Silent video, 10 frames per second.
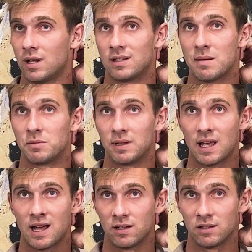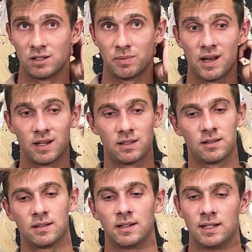lot of times we got into good
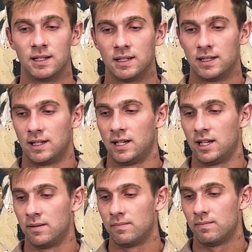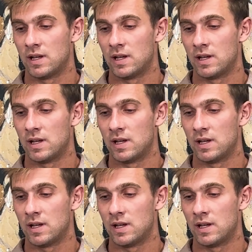spots, and